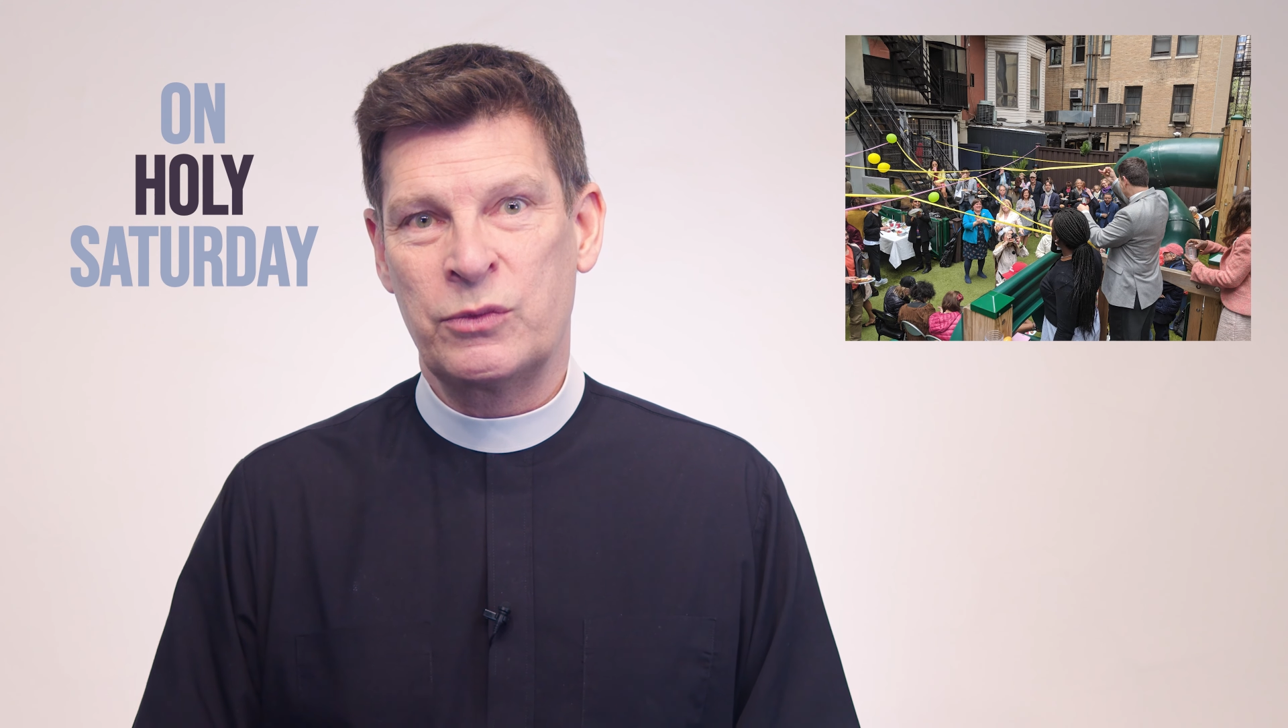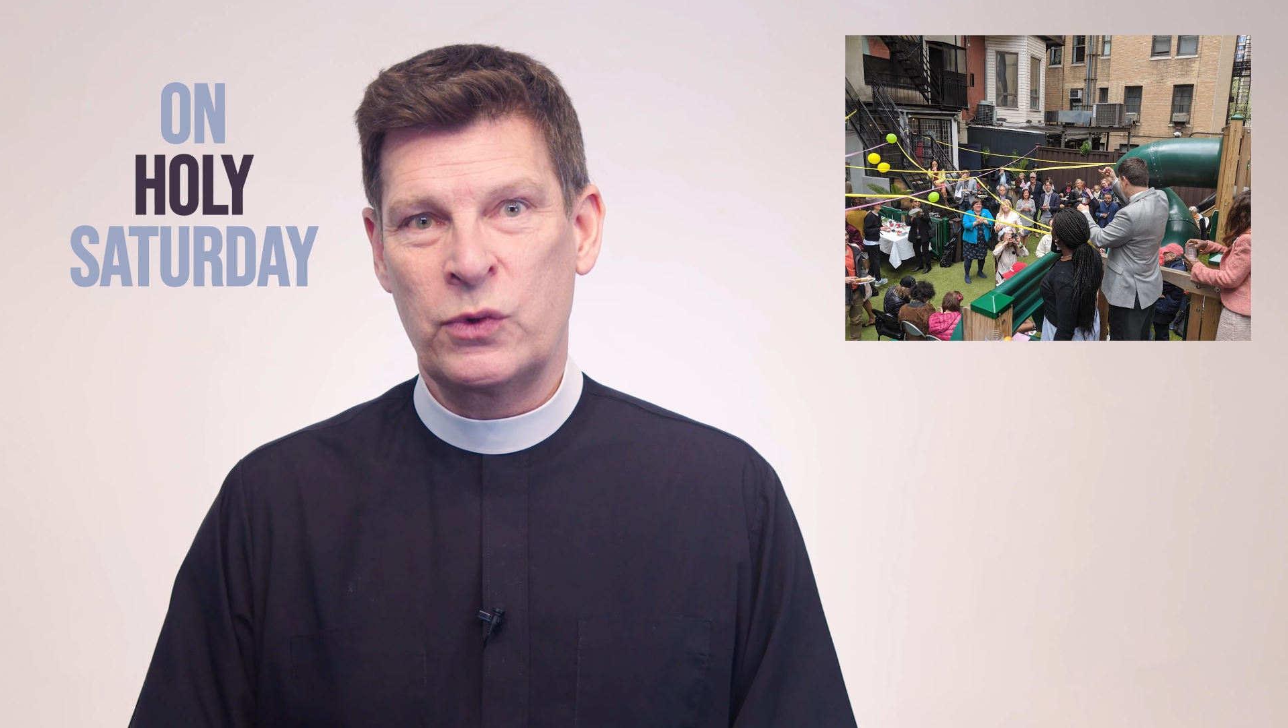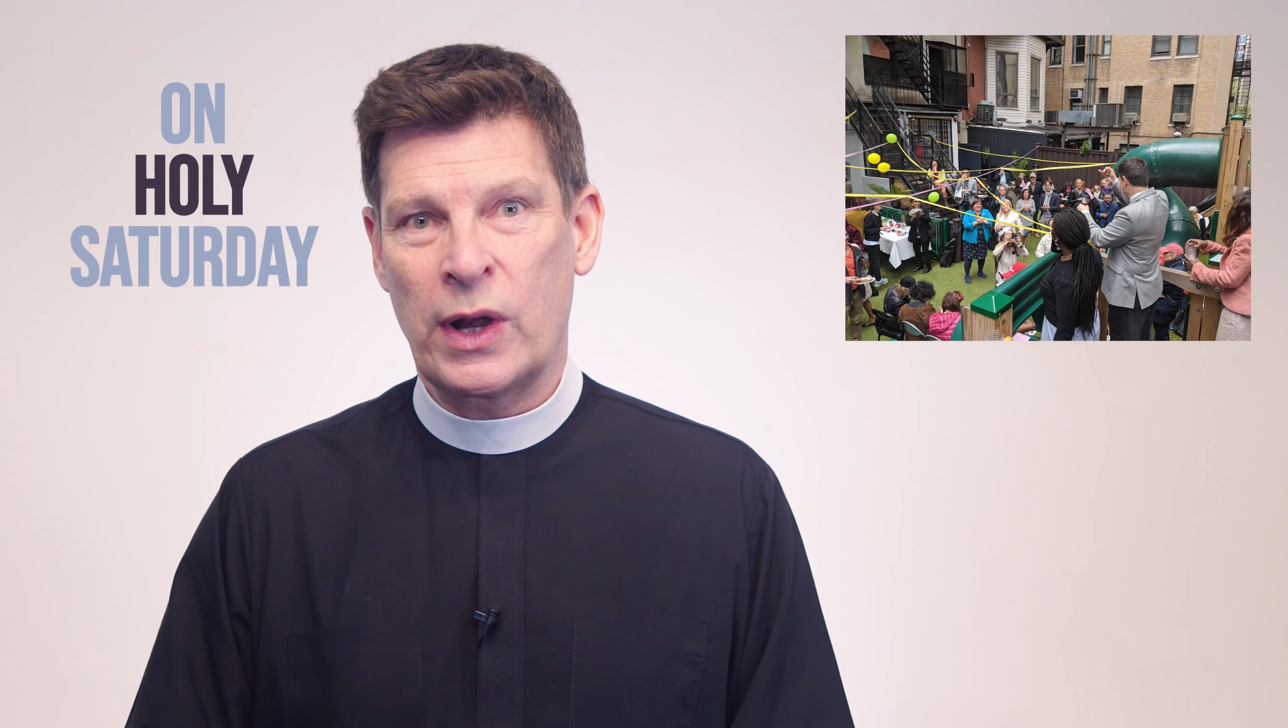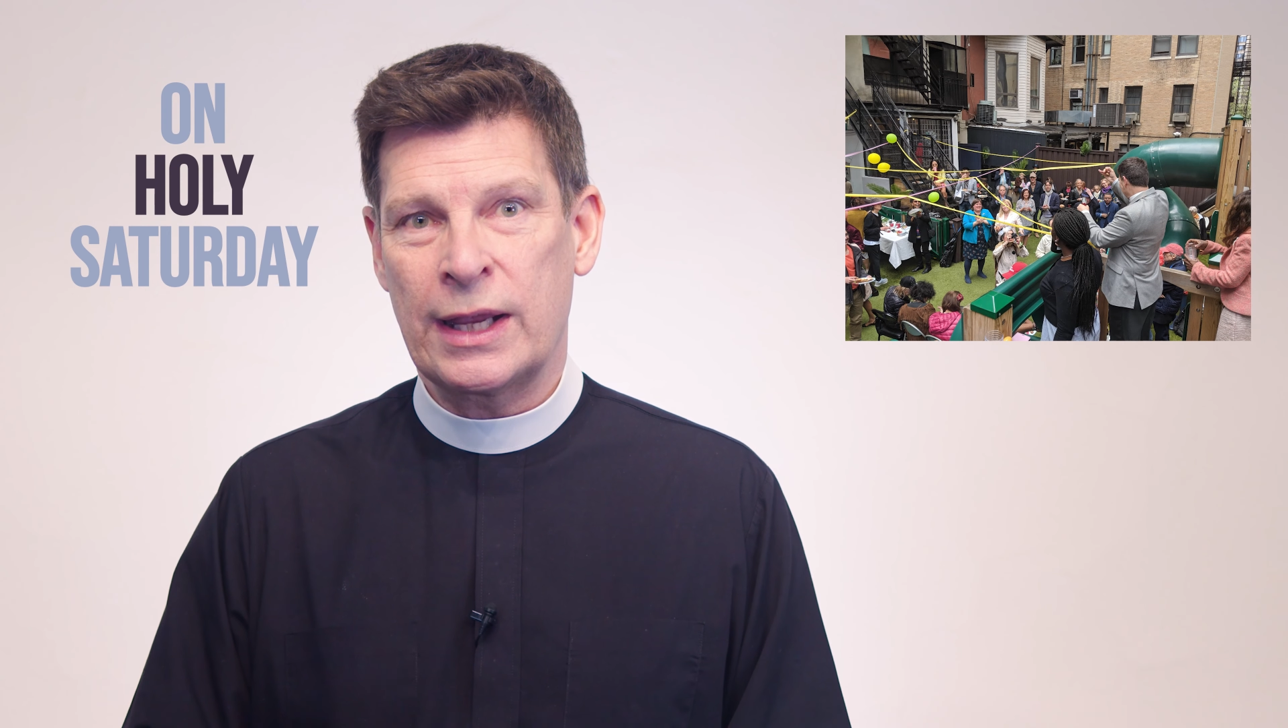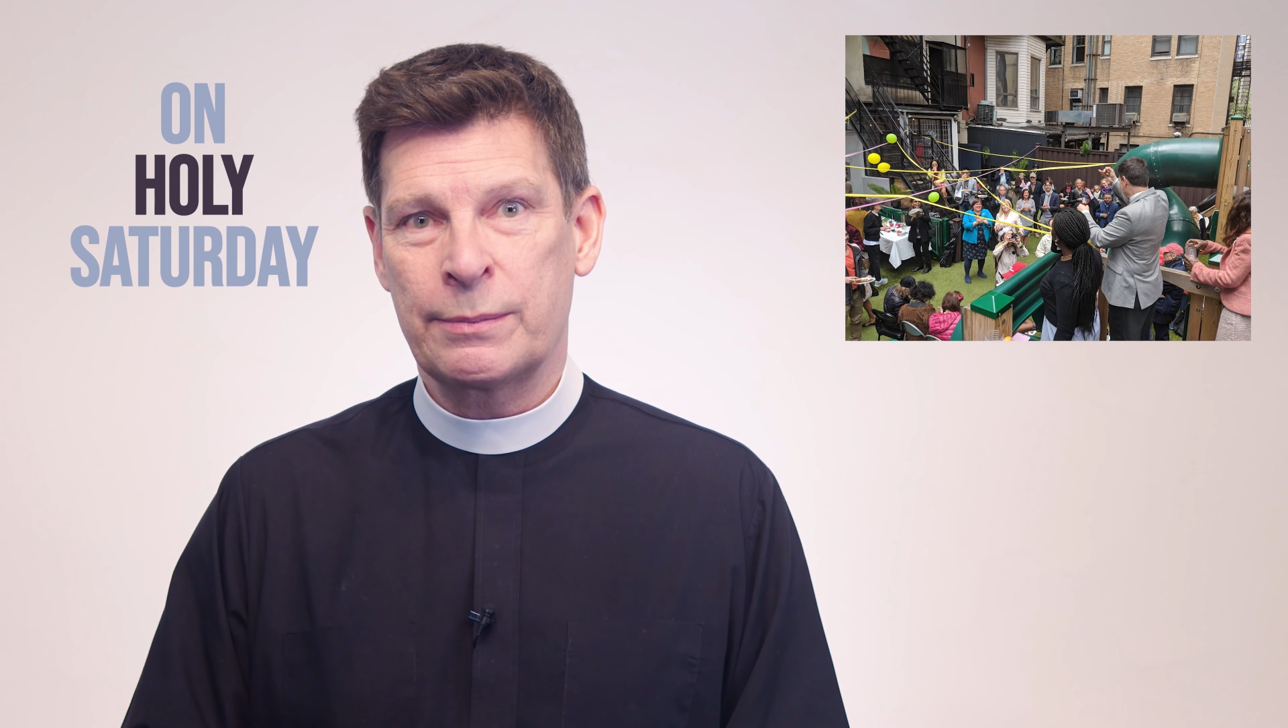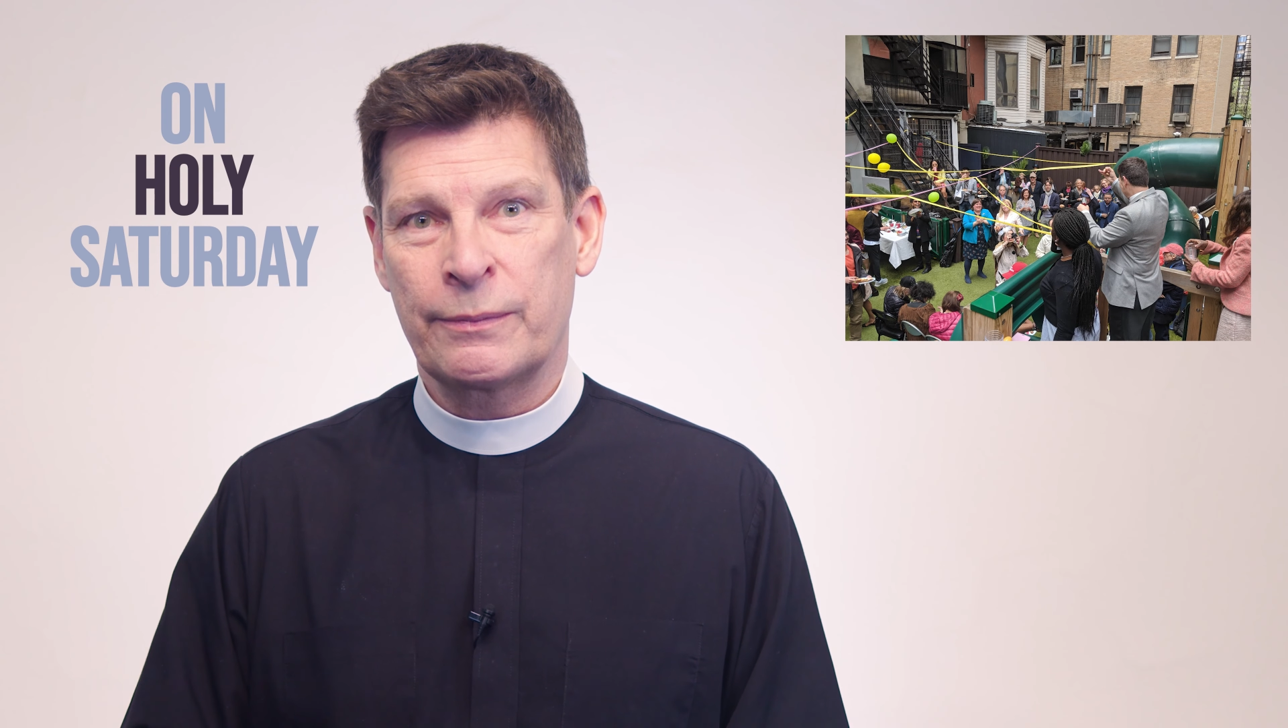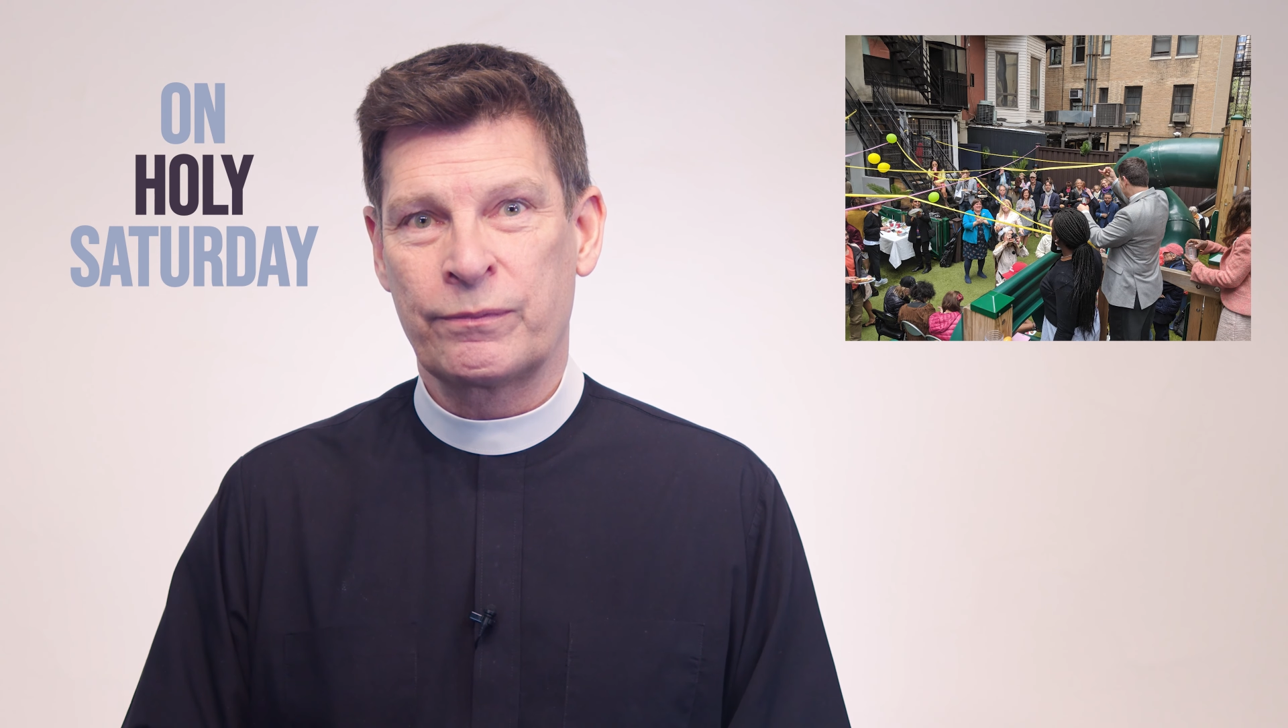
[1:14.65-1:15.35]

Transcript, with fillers: morning.